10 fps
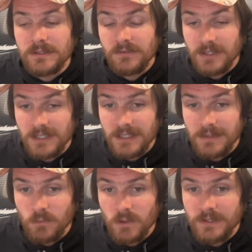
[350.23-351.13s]
see
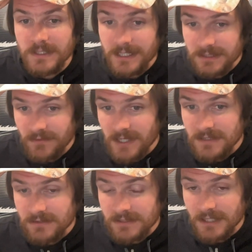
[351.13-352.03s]
what the next
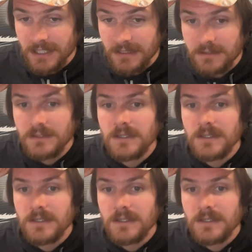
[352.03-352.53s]
phase looks like